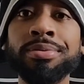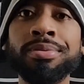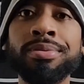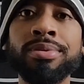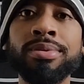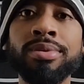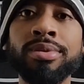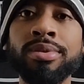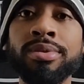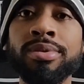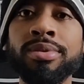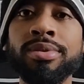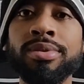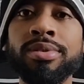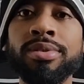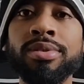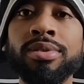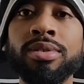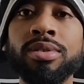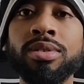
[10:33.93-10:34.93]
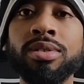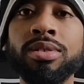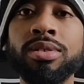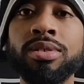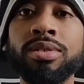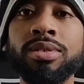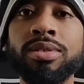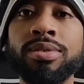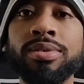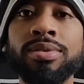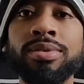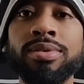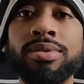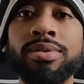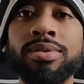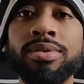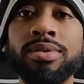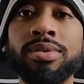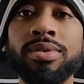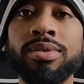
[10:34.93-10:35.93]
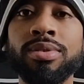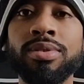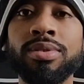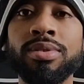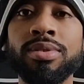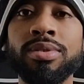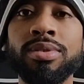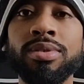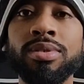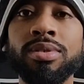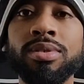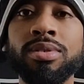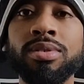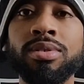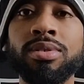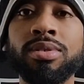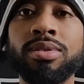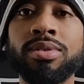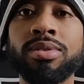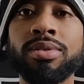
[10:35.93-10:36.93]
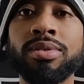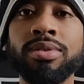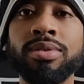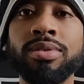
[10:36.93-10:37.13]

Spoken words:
[no speech]